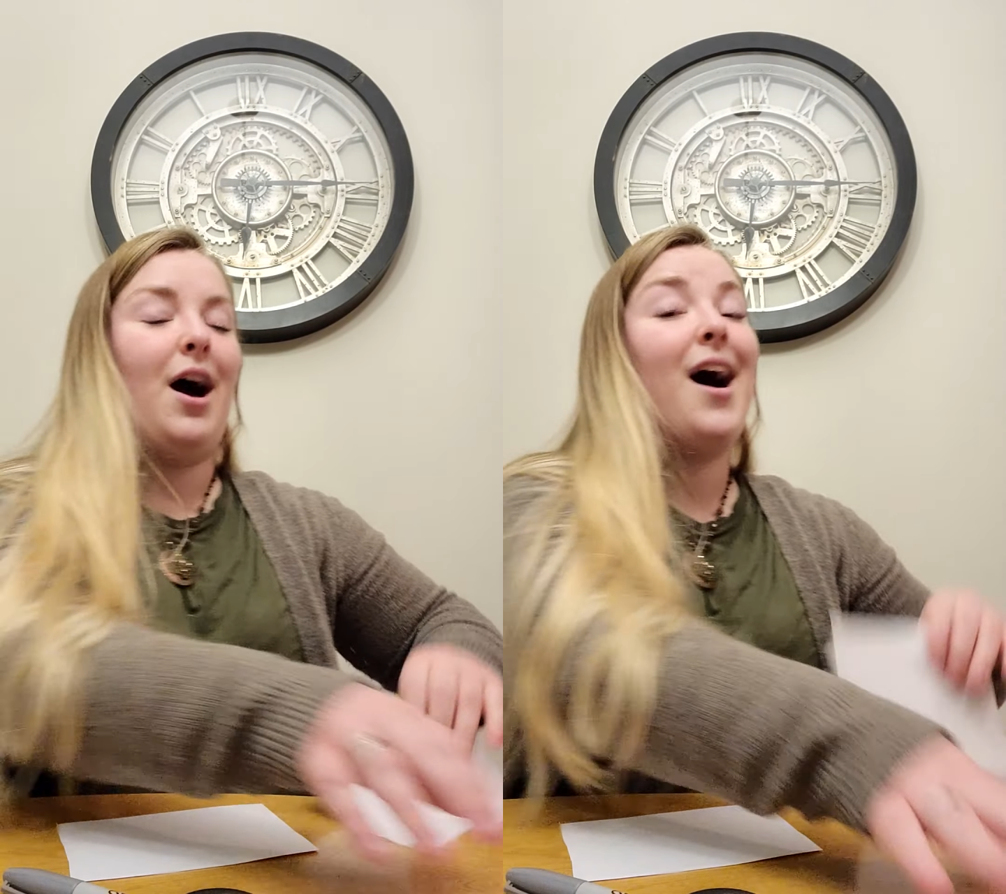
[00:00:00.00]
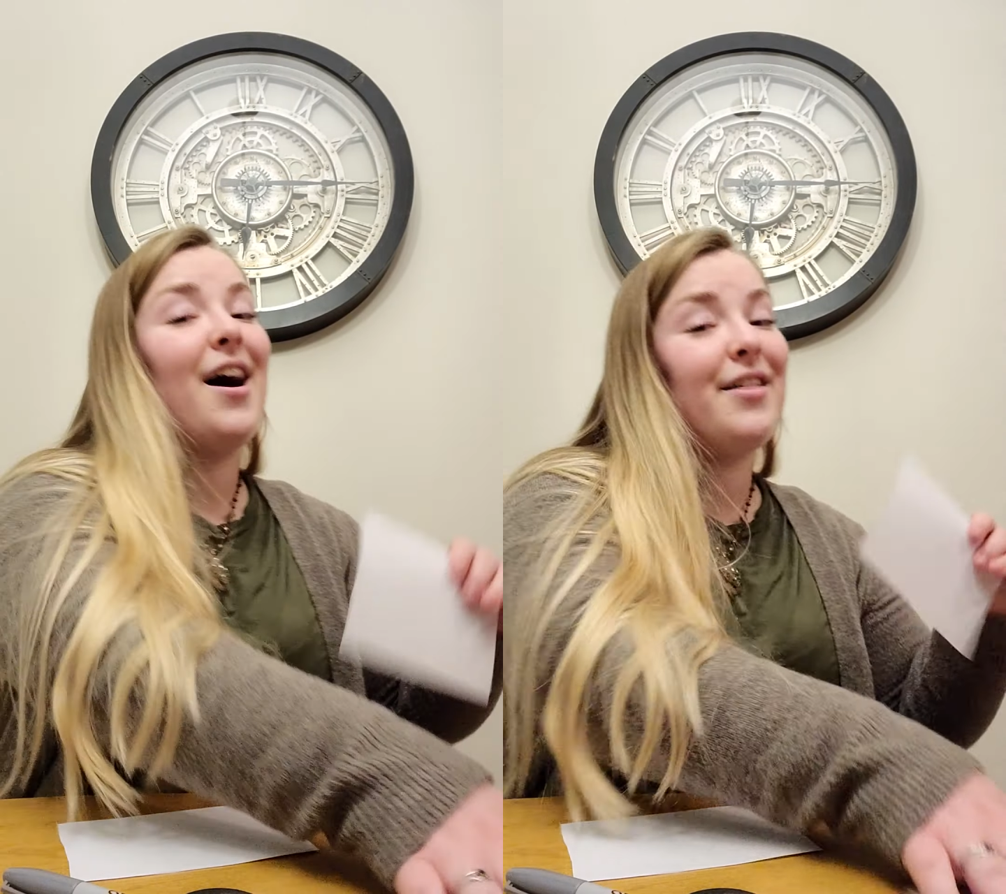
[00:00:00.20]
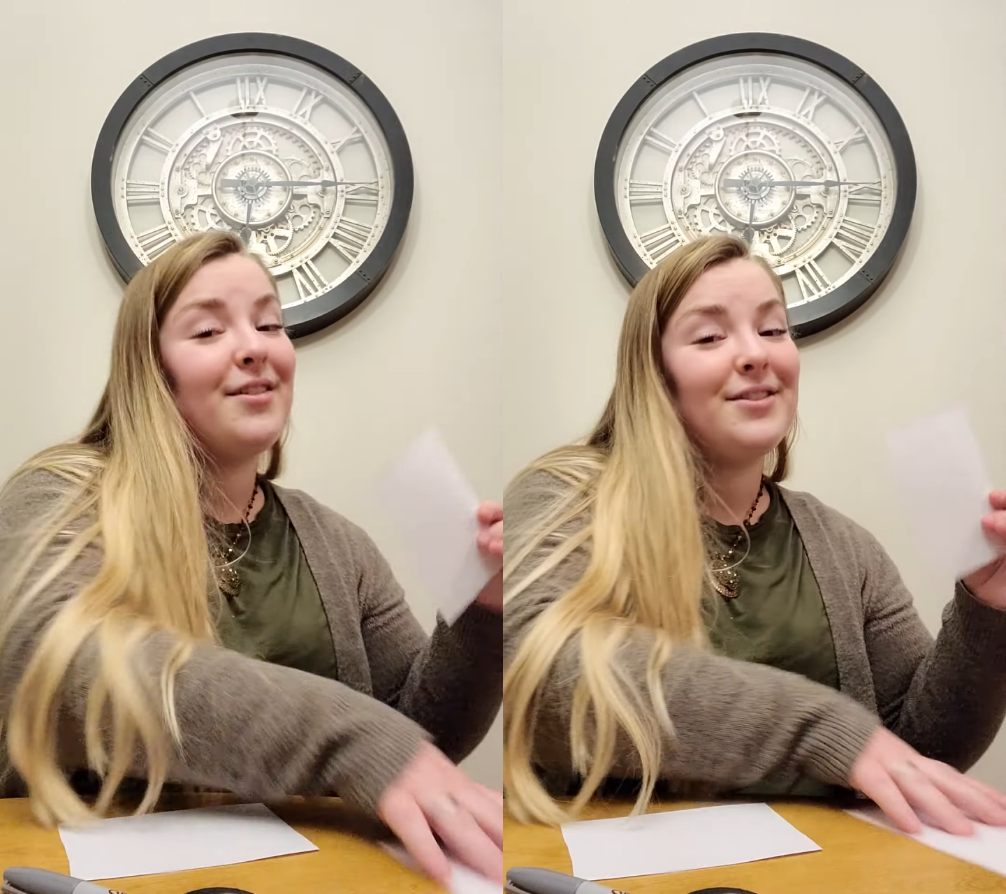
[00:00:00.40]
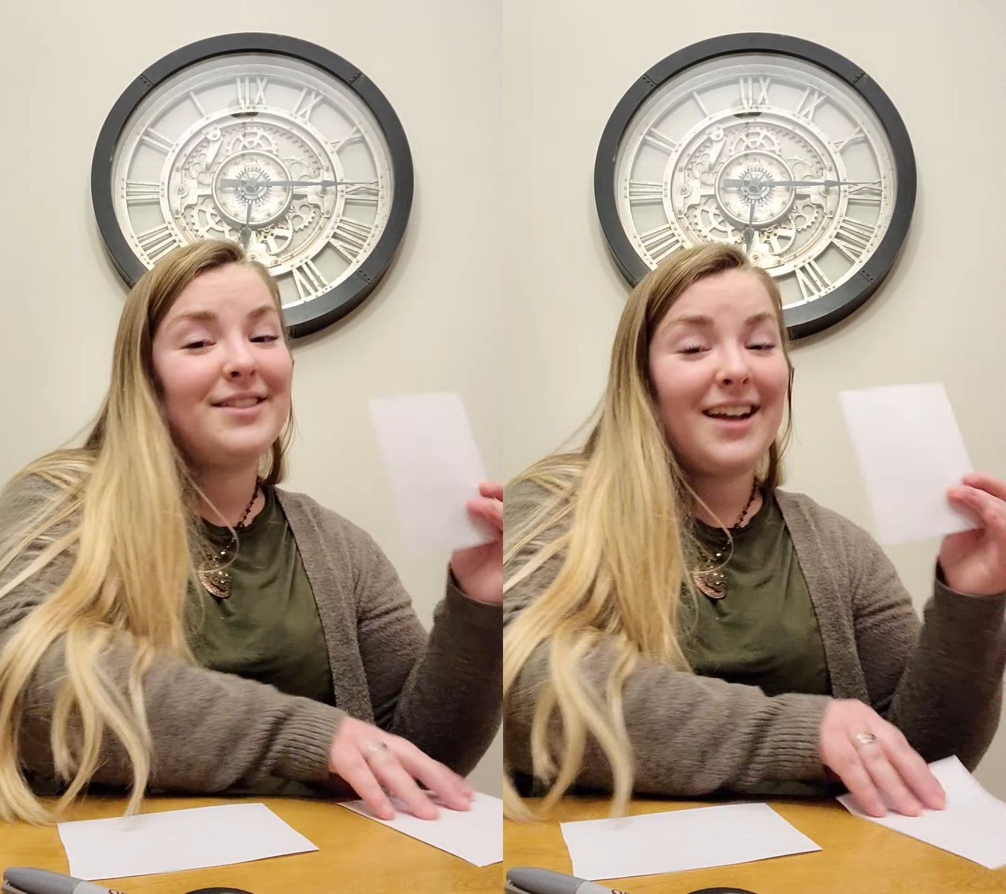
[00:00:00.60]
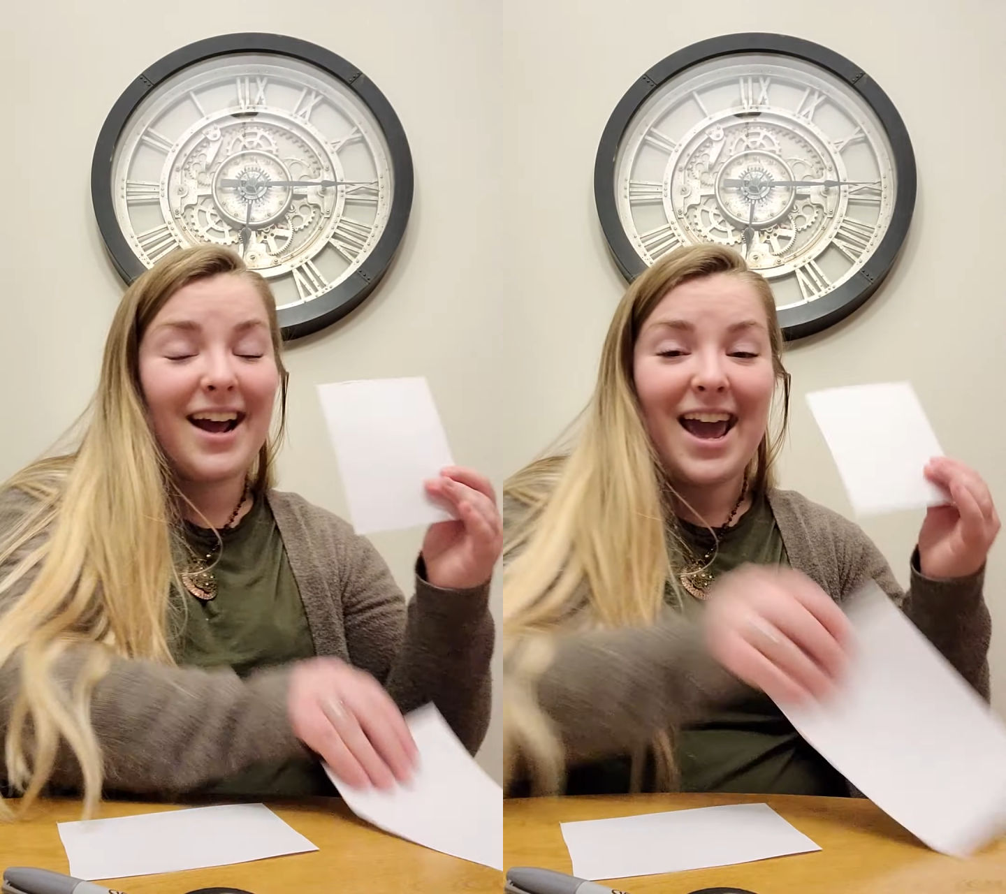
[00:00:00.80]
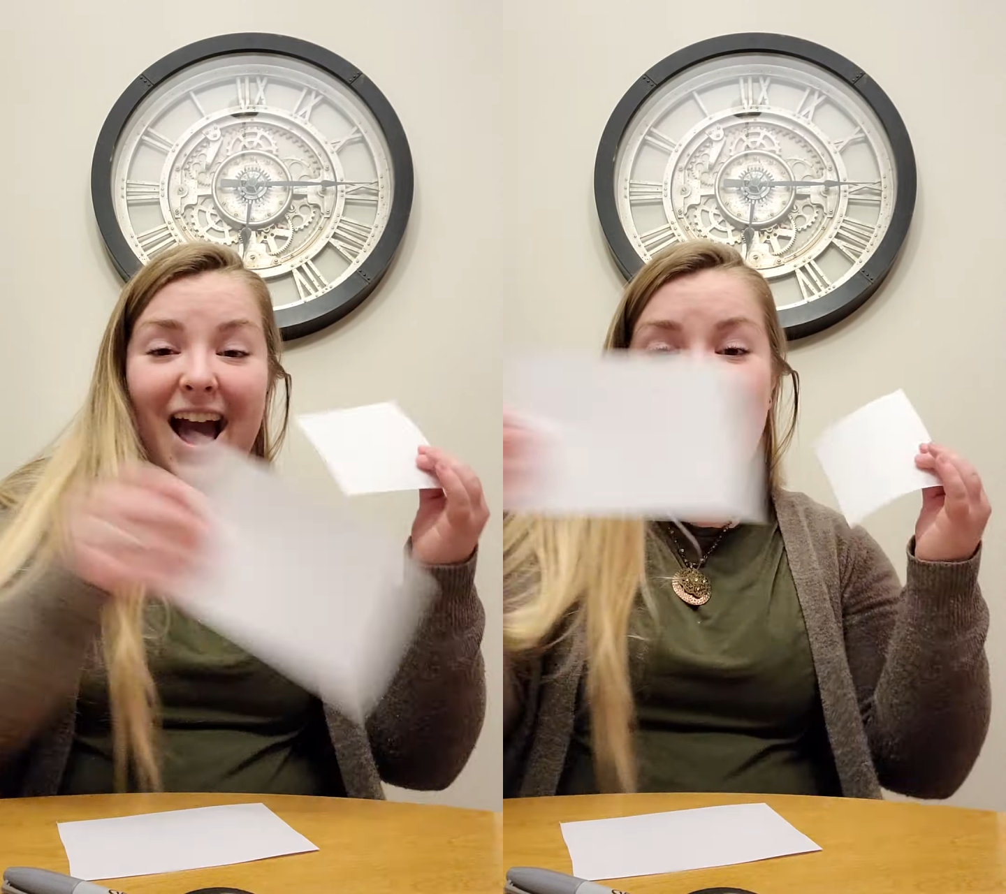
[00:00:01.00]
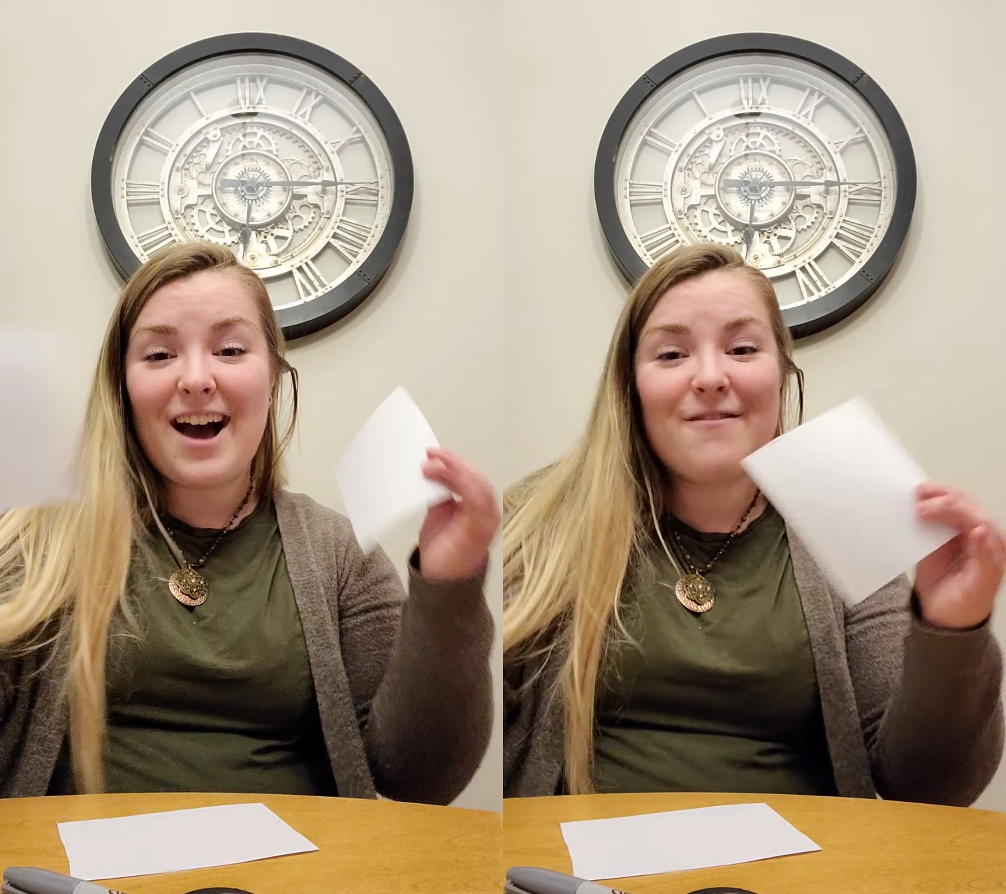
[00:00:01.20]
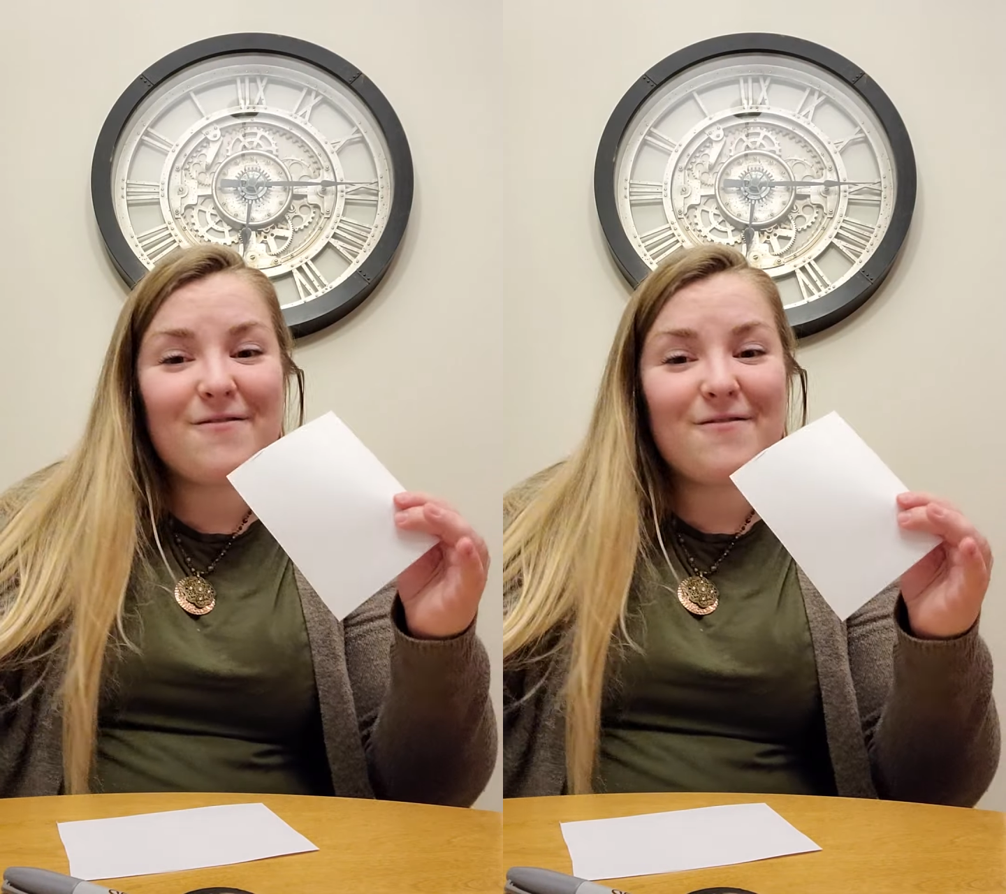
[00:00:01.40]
others that I have